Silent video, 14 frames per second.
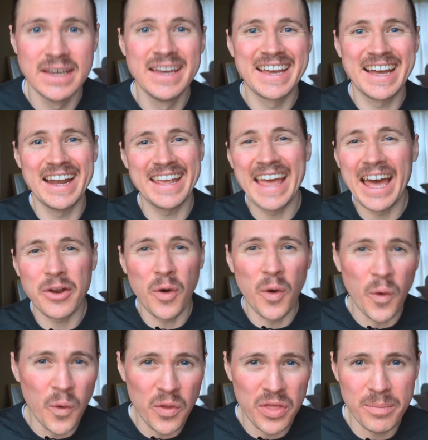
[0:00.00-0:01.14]
cutting out
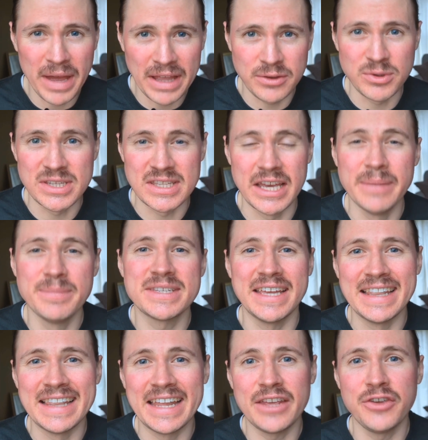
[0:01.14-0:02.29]
all the manual steps
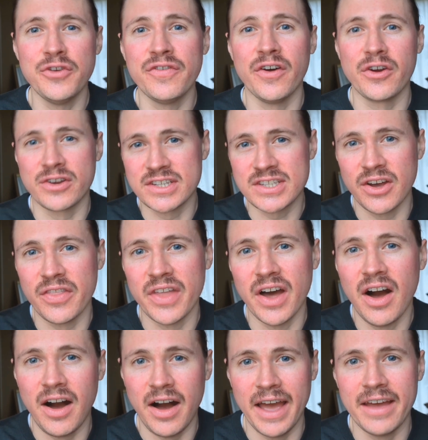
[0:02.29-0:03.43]
and letting you focus on the
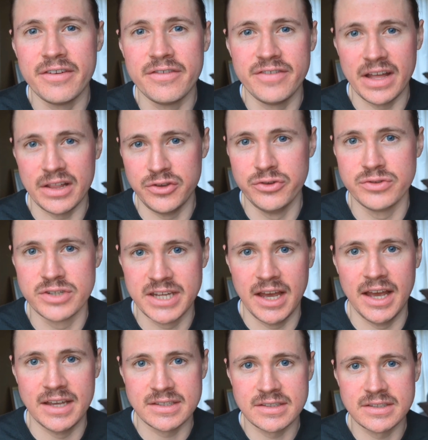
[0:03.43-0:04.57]
higher value
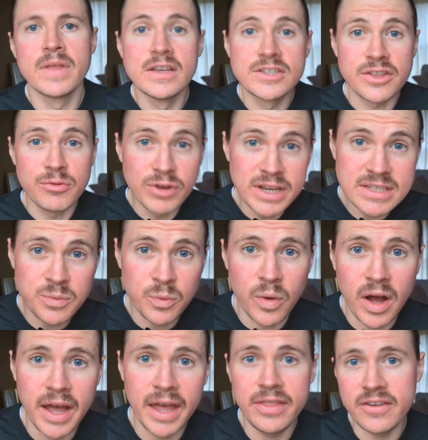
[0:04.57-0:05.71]
tasks. So the reason
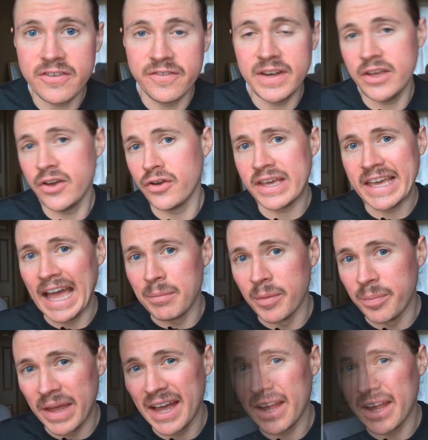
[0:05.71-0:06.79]
why this video came about,